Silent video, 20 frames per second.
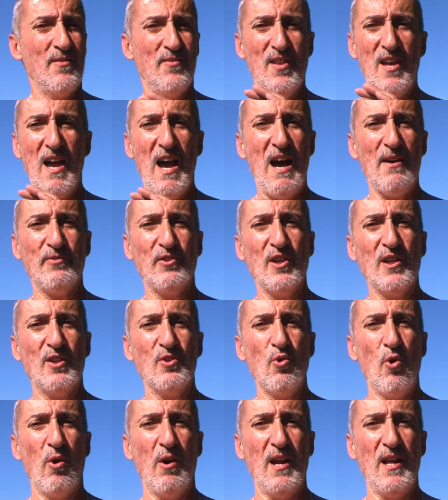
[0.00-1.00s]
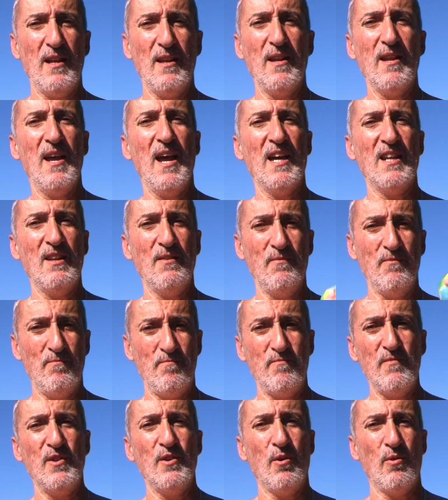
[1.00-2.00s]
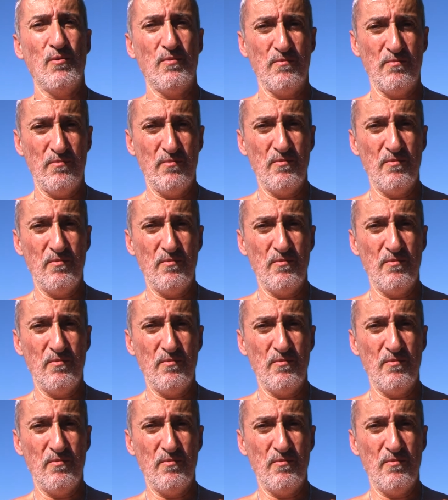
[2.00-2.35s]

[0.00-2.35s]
They have to ignore it and, in, you know,